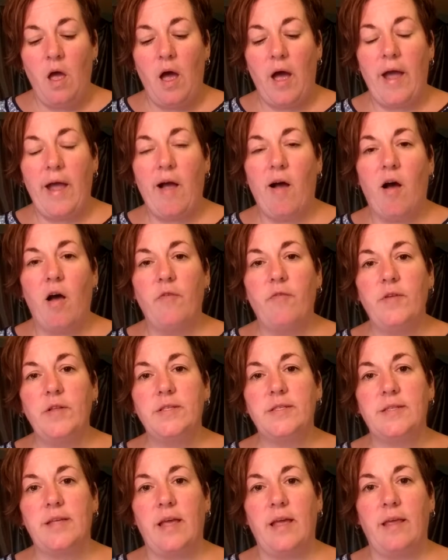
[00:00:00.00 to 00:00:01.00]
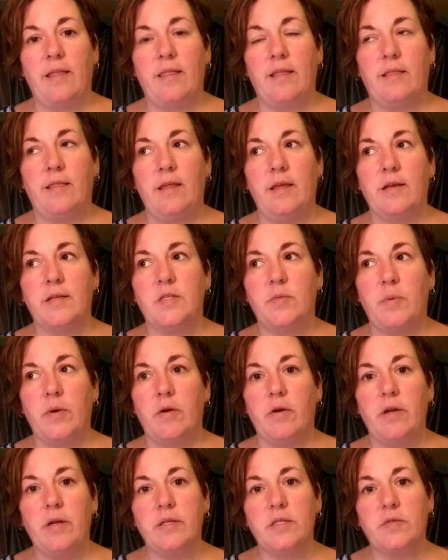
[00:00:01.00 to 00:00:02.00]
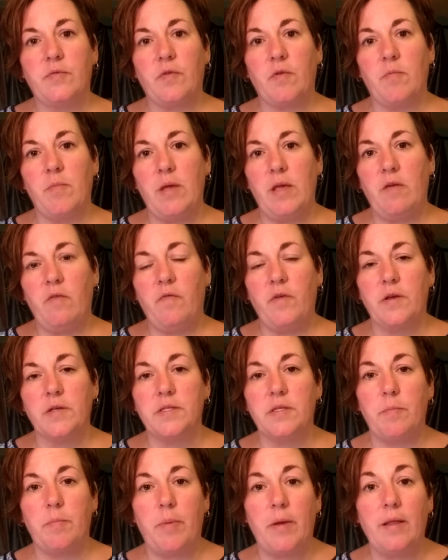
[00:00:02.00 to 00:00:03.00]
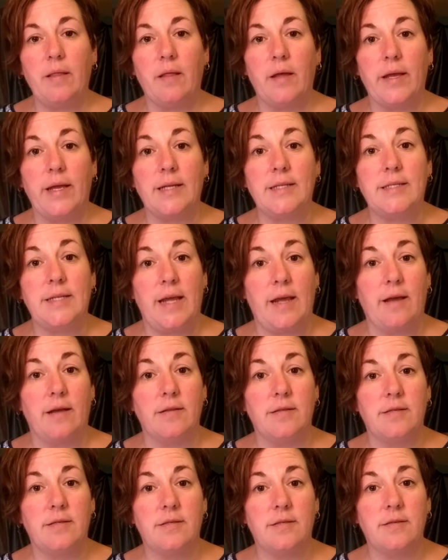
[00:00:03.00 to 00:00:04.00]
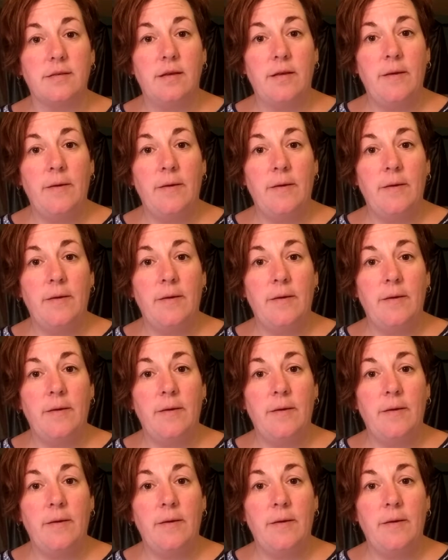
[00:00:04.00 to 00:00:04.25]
I often say that the experience for me feels a bit like a dance.